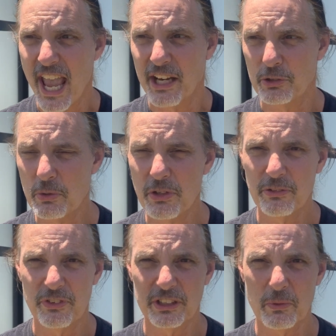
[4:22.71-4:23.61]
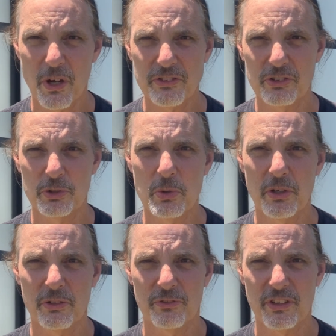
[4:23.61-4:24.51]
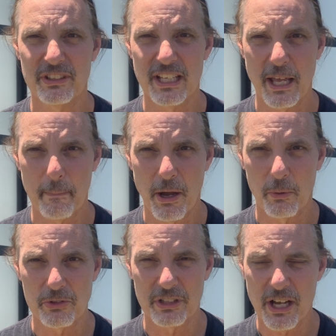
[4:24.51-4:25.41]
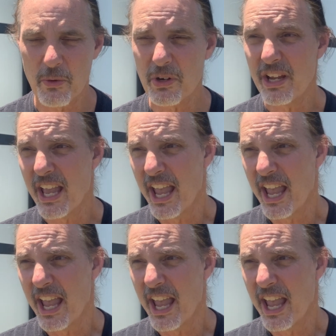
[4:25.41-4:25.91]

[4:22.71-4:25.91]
And 250 watts is 250 amp hours an hour.